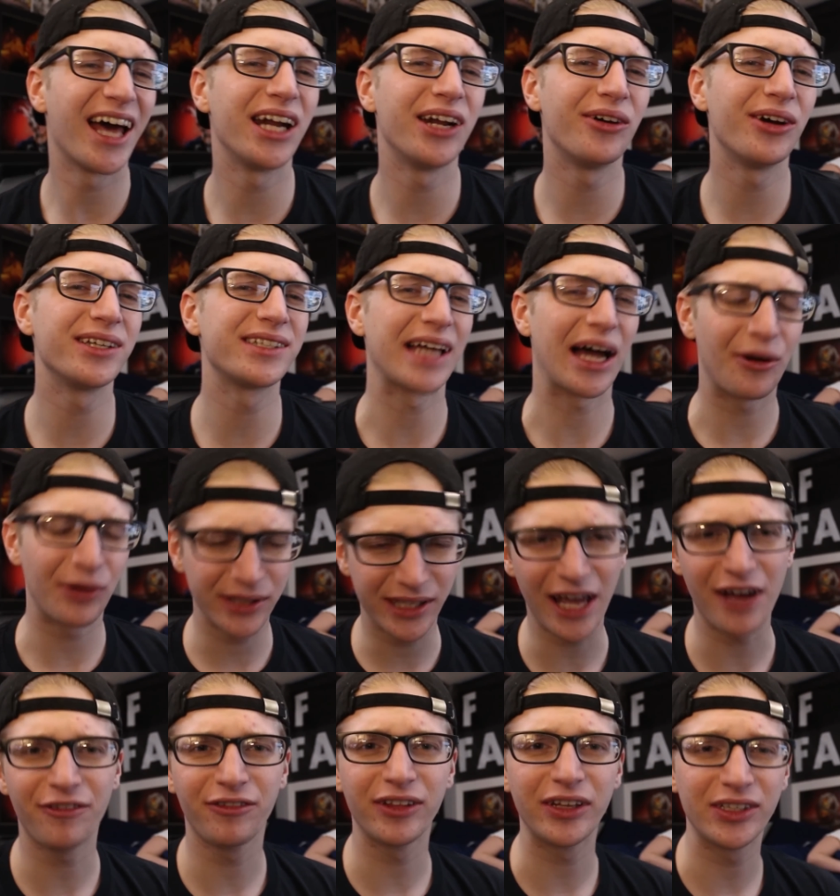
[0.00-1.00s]
Anyways, I would
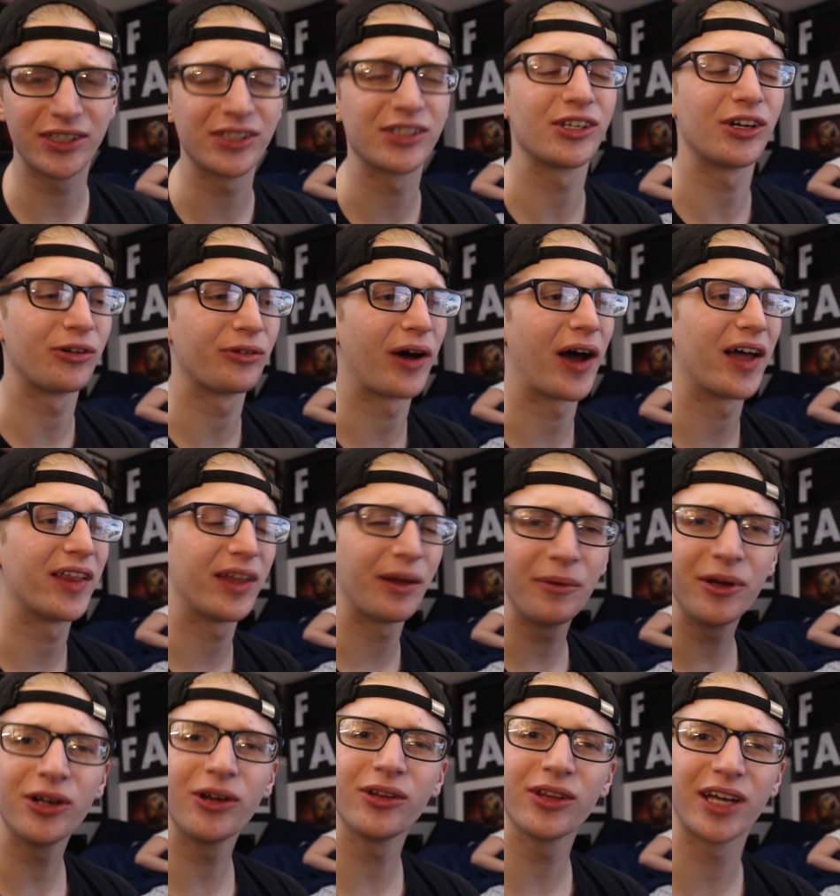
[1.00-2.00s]
definitely still ride. Let
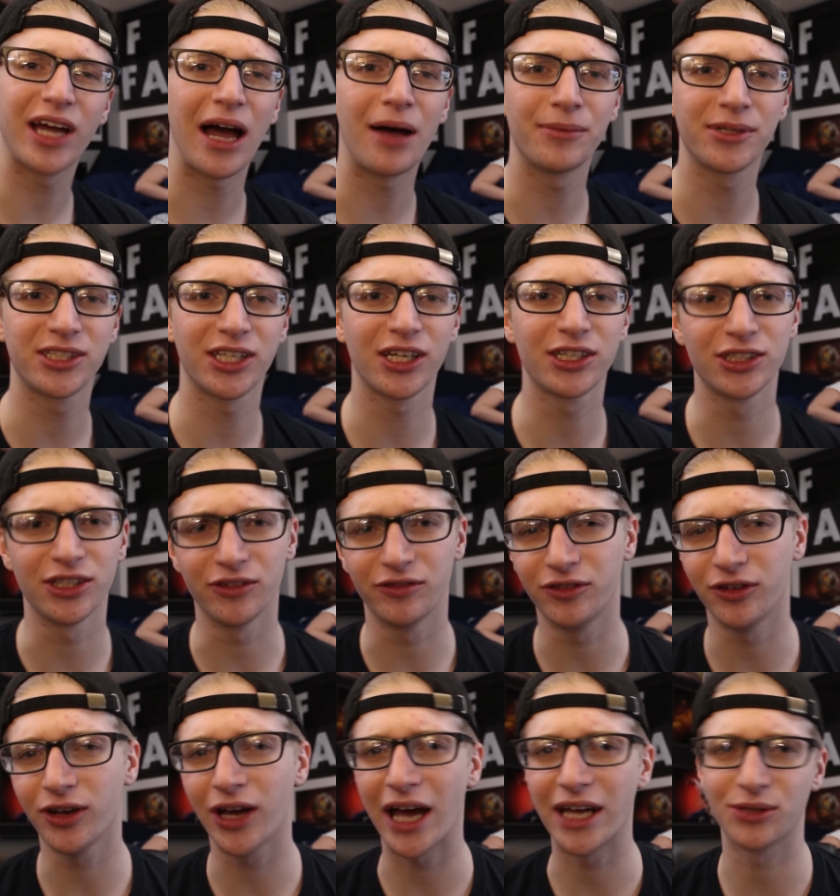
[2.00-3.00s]
me know in the comment section if
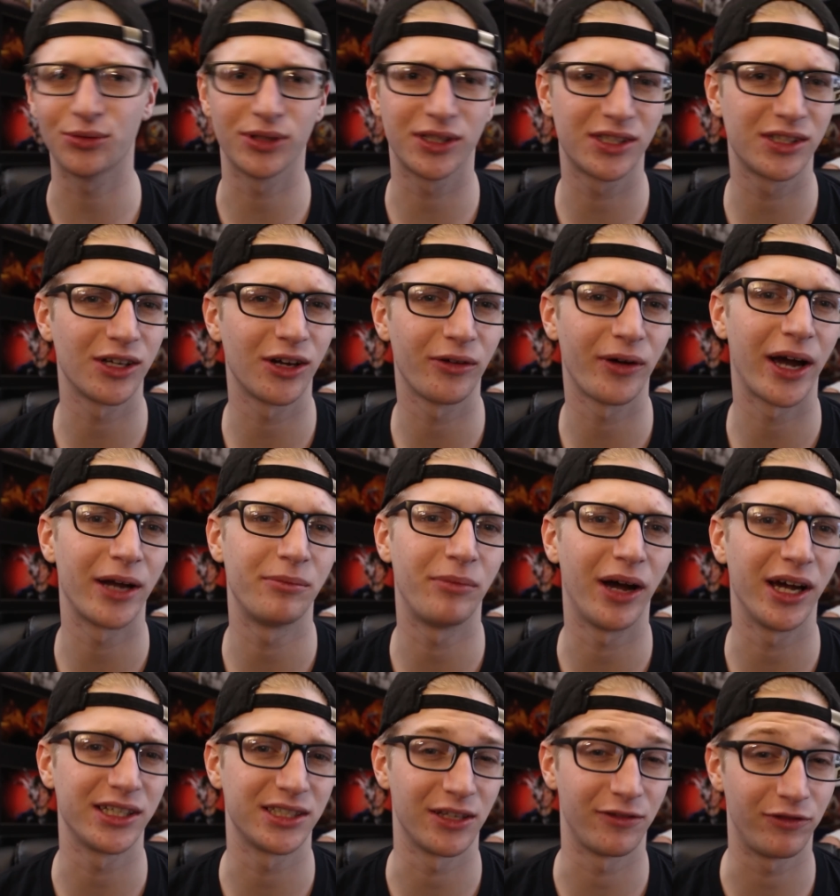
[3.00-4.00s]
you guys would still ride
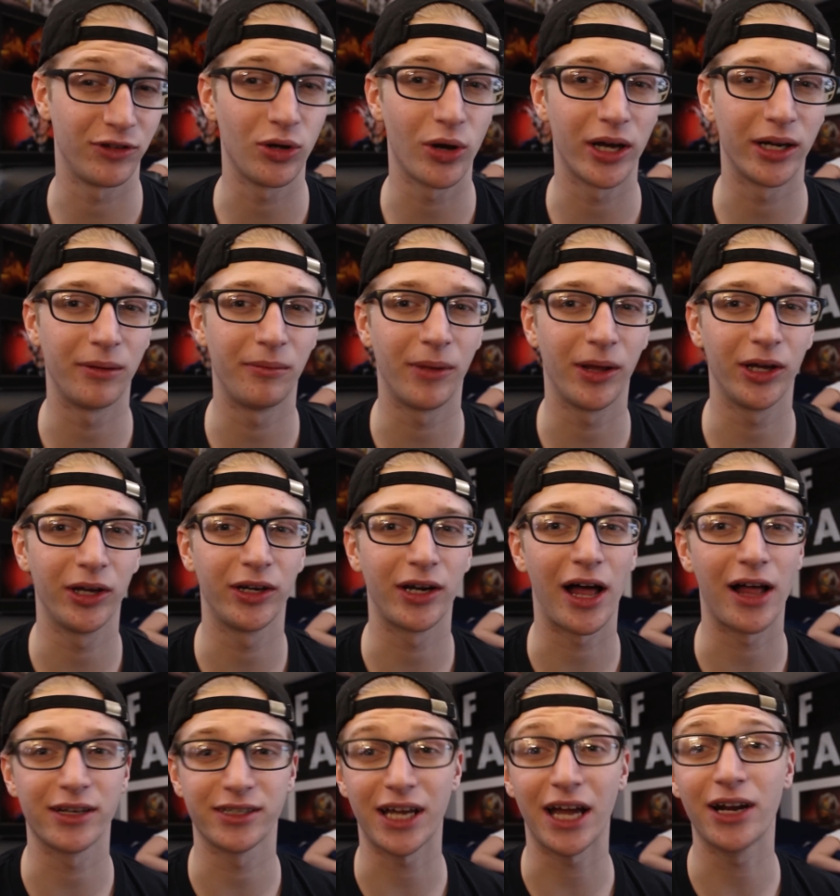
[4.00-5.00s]
bikes if you had $1 million.
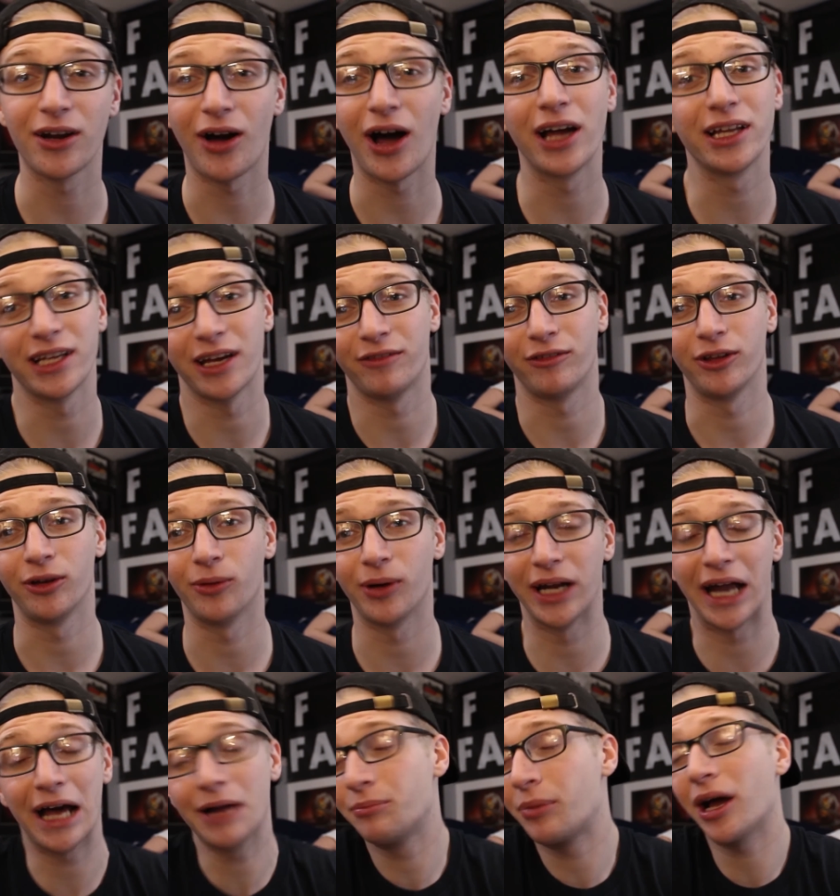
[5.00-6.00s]
I know I definitely would.
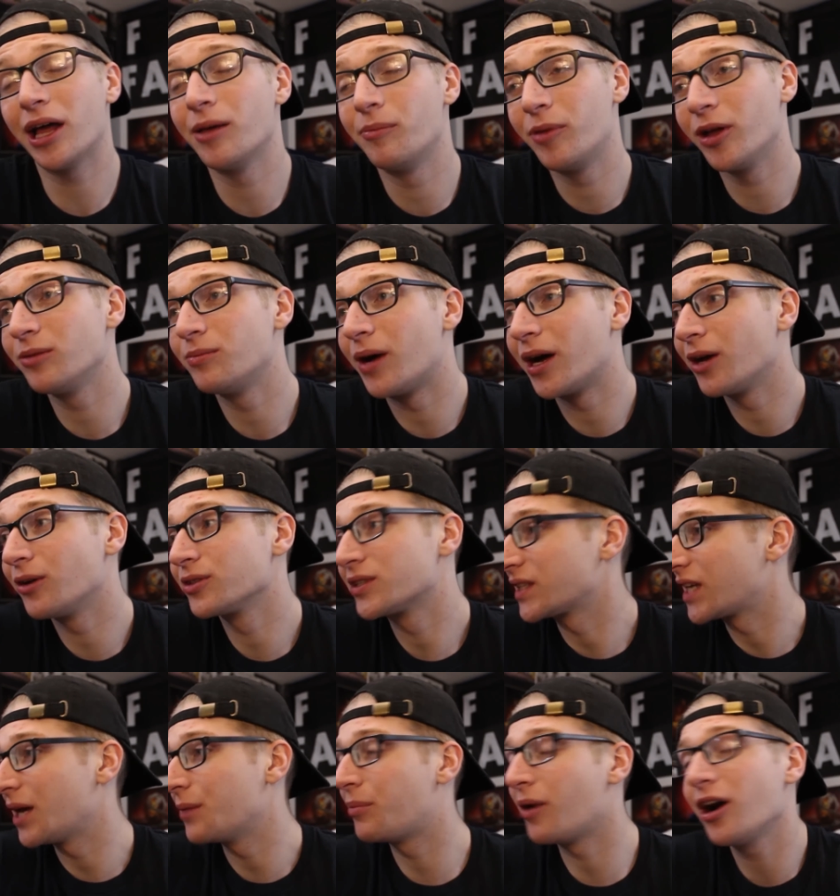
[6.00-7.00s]
I'd probably build my own
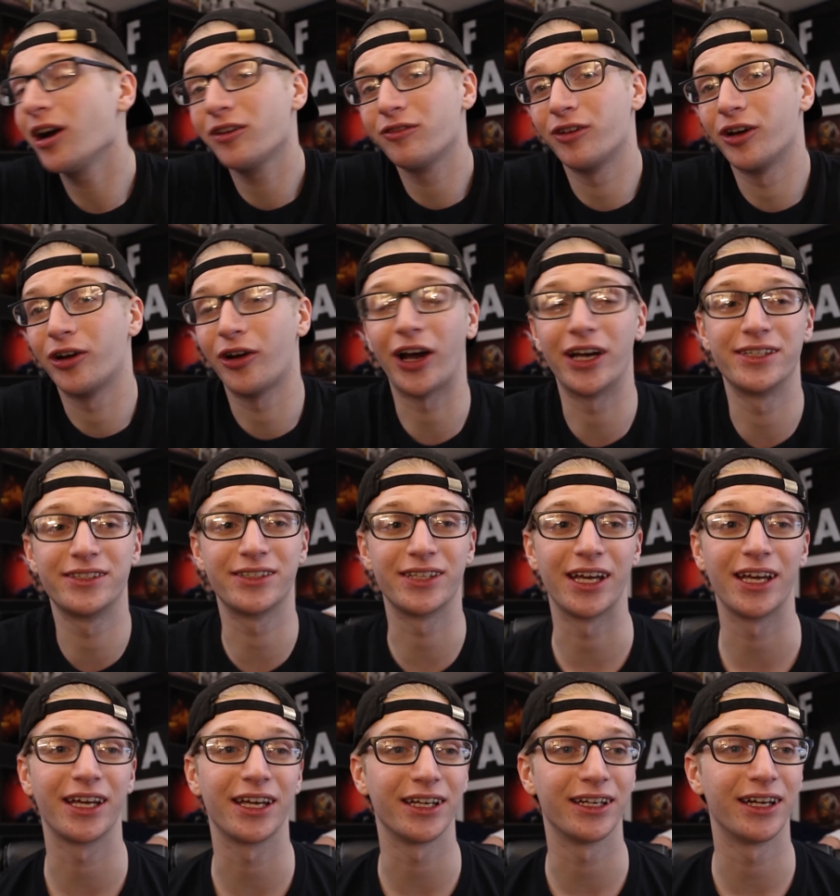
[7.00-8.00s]
skate park for Christ's
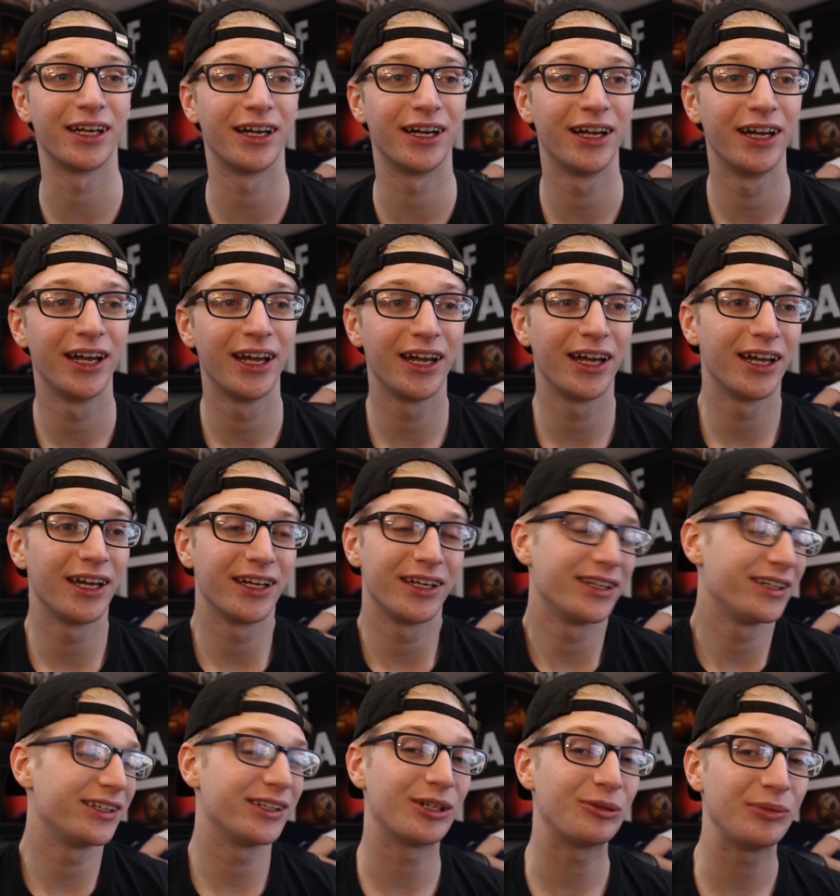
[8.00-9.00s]
sake and
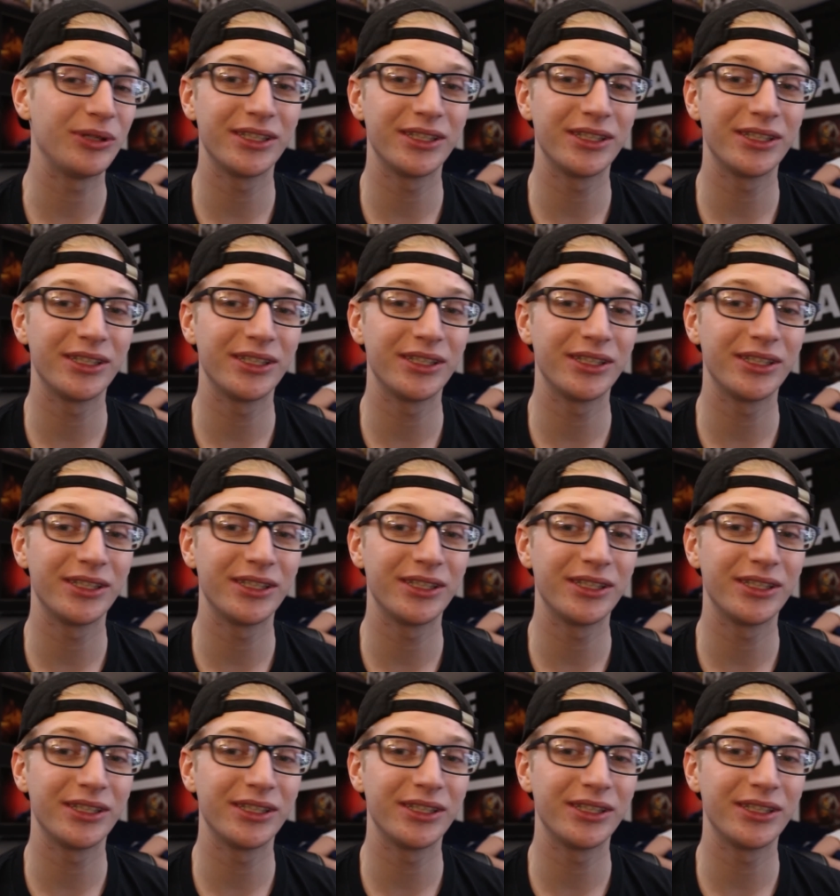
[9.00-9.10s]
I'll